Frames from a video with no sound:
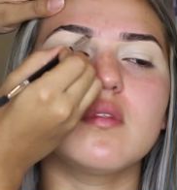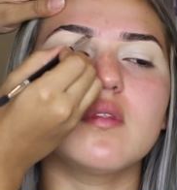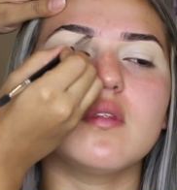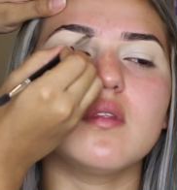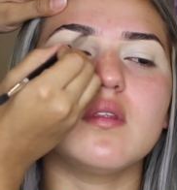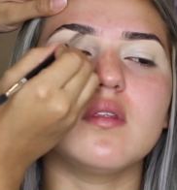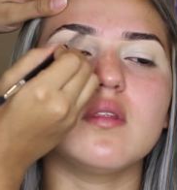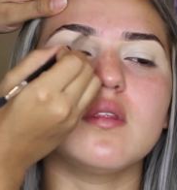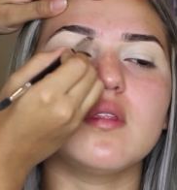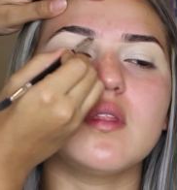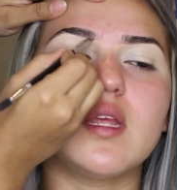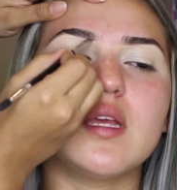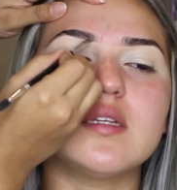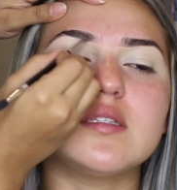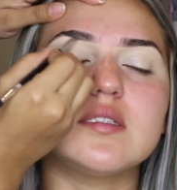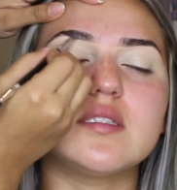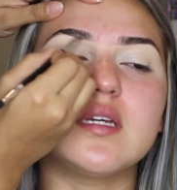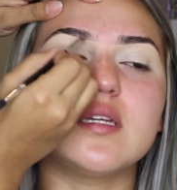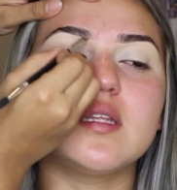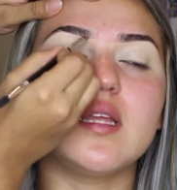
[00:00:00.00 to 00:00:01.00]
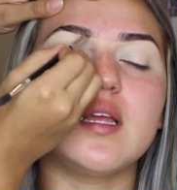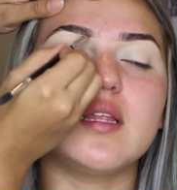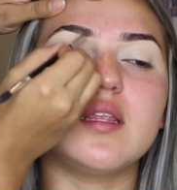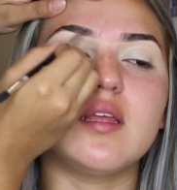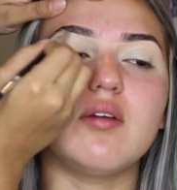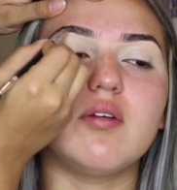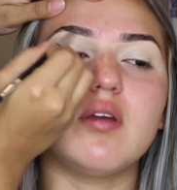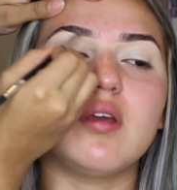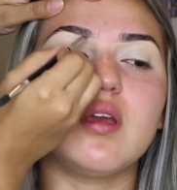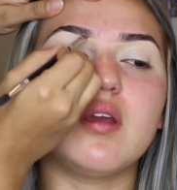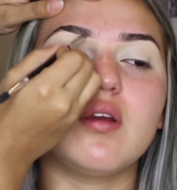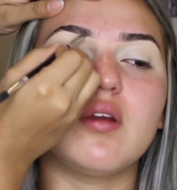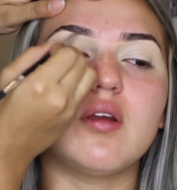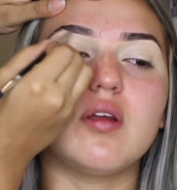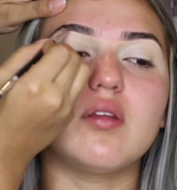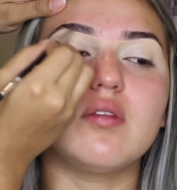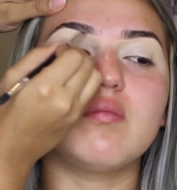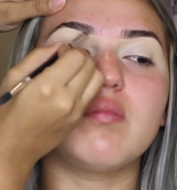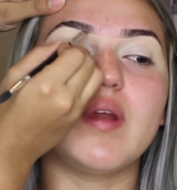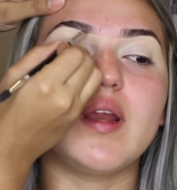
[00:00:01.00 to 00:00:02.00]
next we are going to
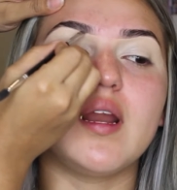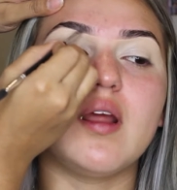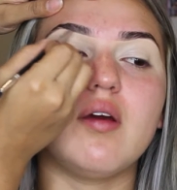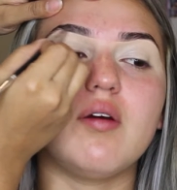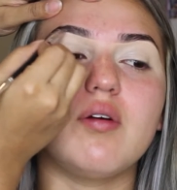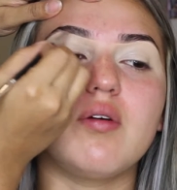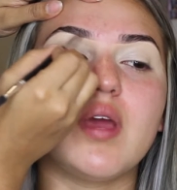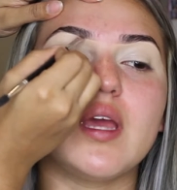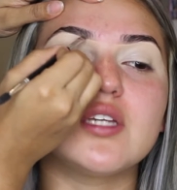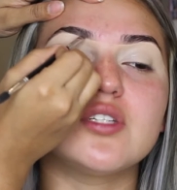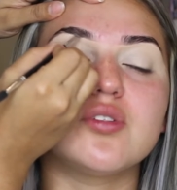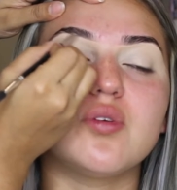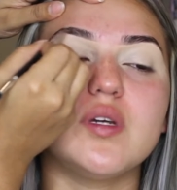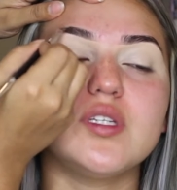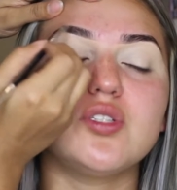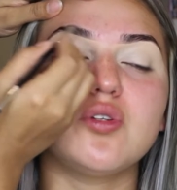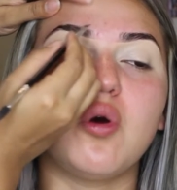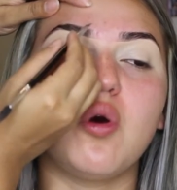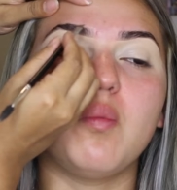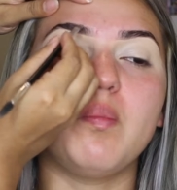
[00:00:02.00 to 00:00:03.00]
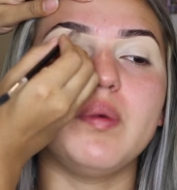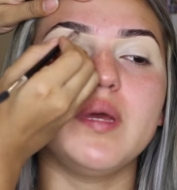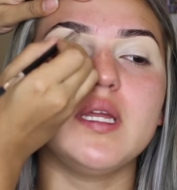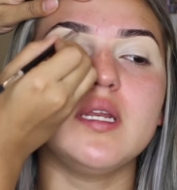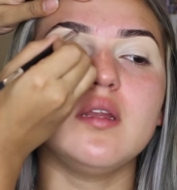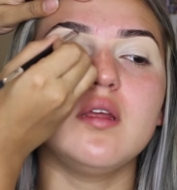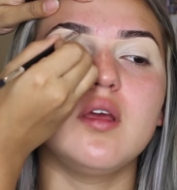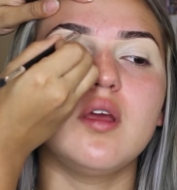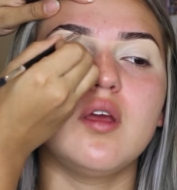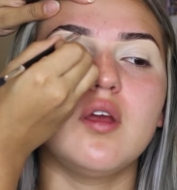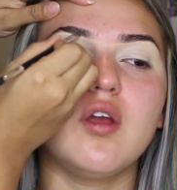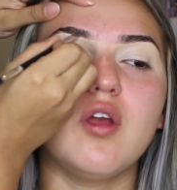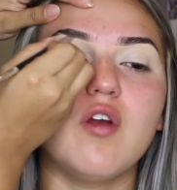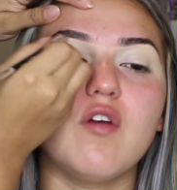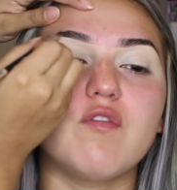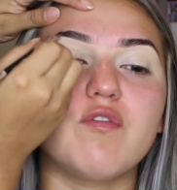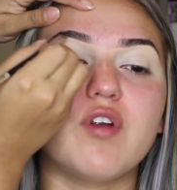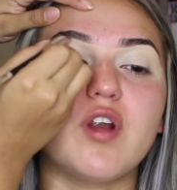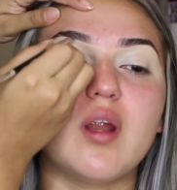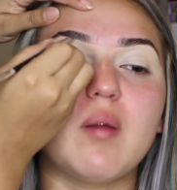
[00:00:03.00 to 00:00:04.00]
do the eyebrows. I am
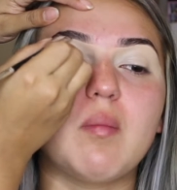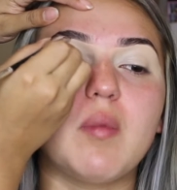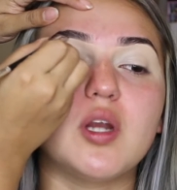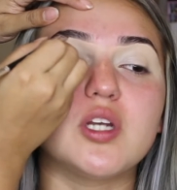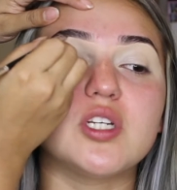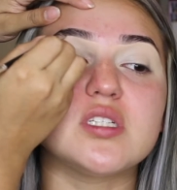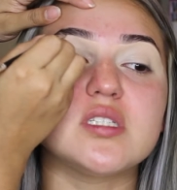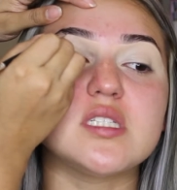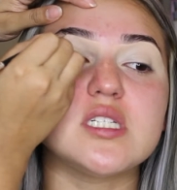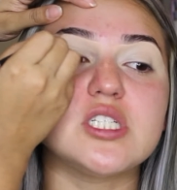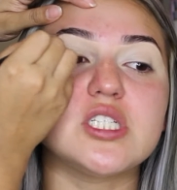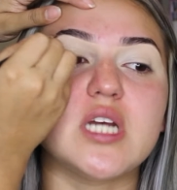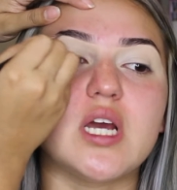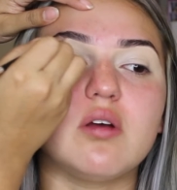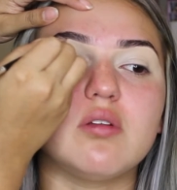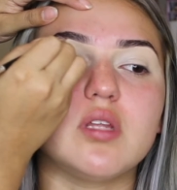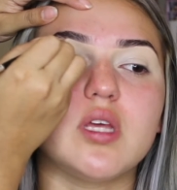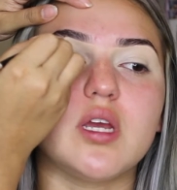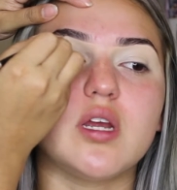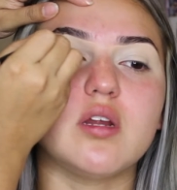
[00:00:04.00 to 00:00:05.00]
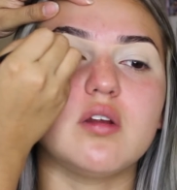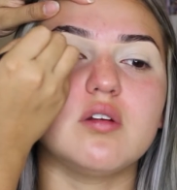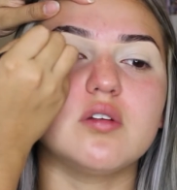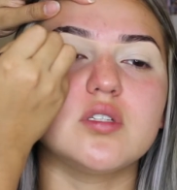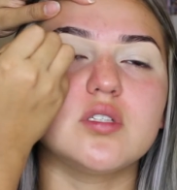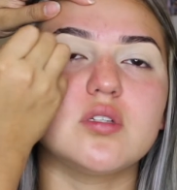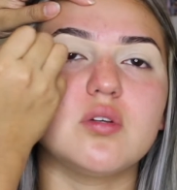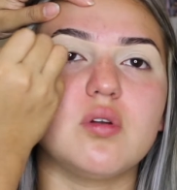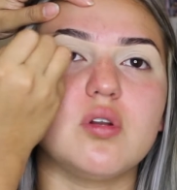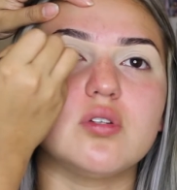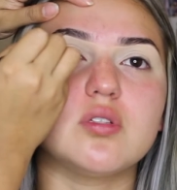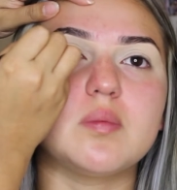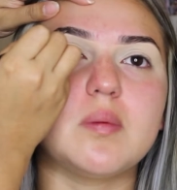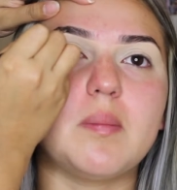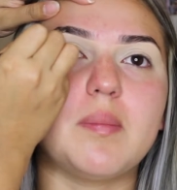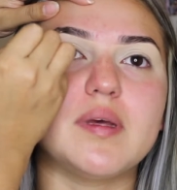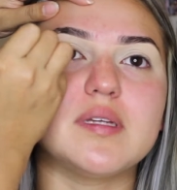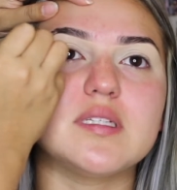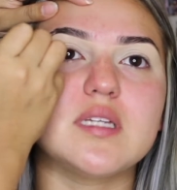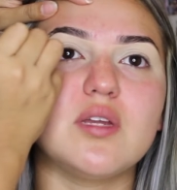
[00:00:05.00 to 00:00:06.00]
using the Benefit
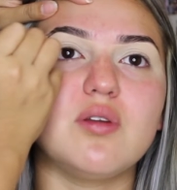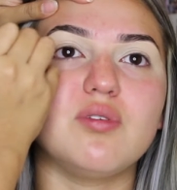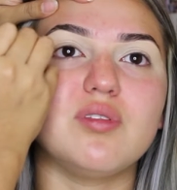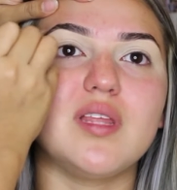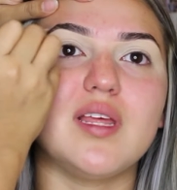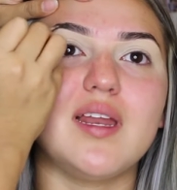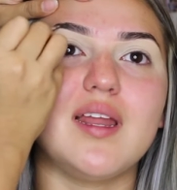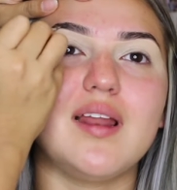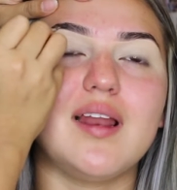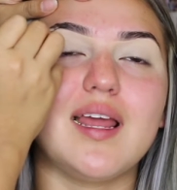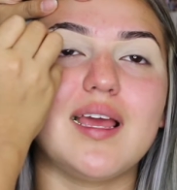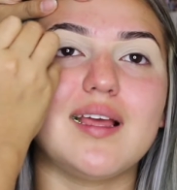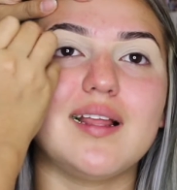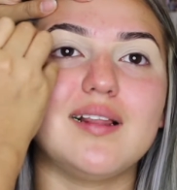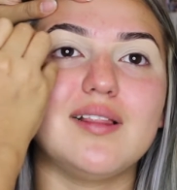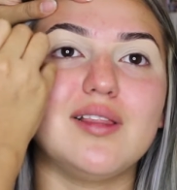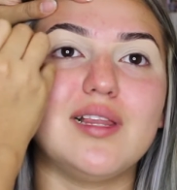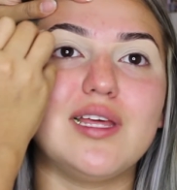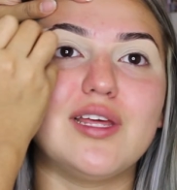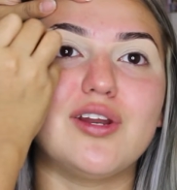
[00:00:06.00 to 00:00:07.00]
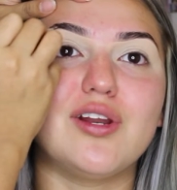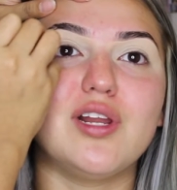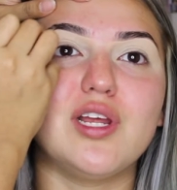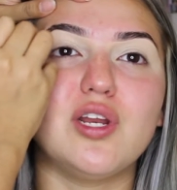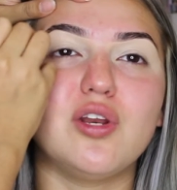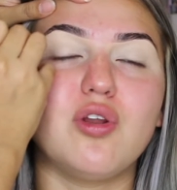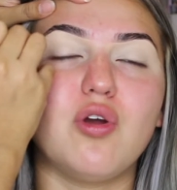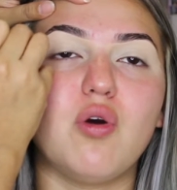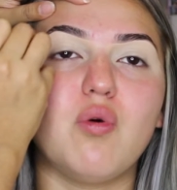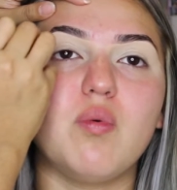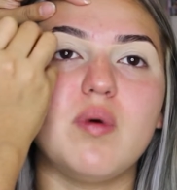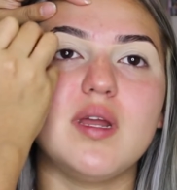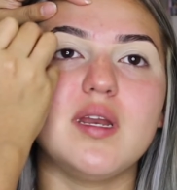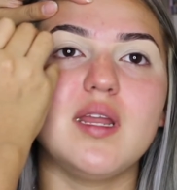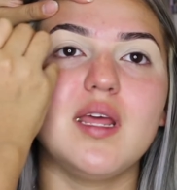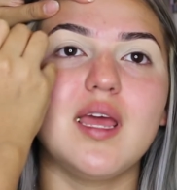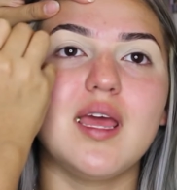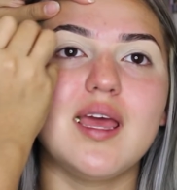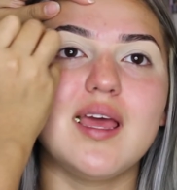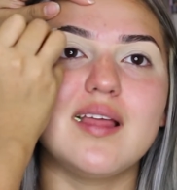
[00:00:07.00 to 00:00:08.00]
Cosmetics Ka-Brow in the
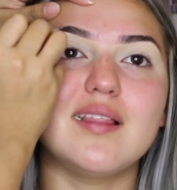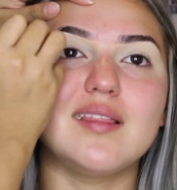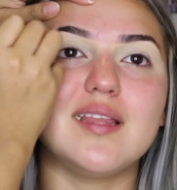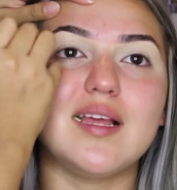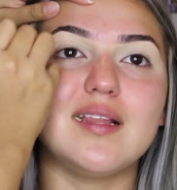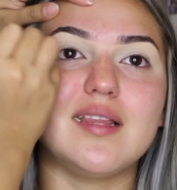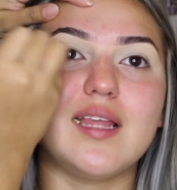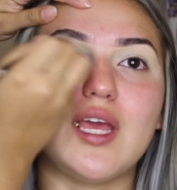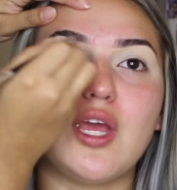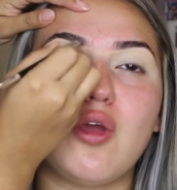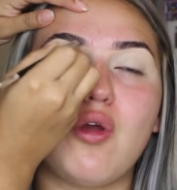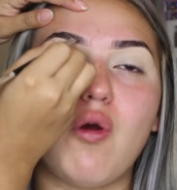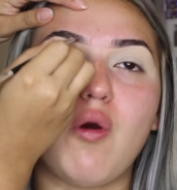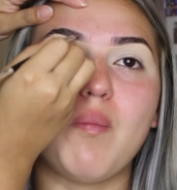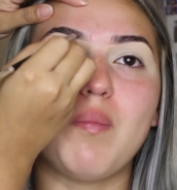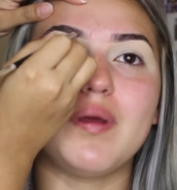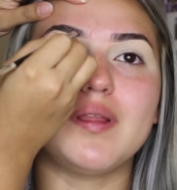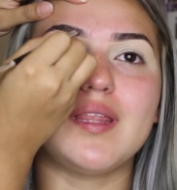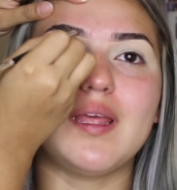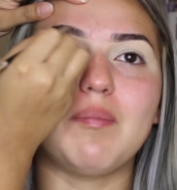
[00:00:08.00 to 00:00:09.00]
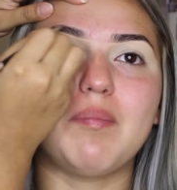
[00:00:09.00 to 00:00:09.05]
shade number 3.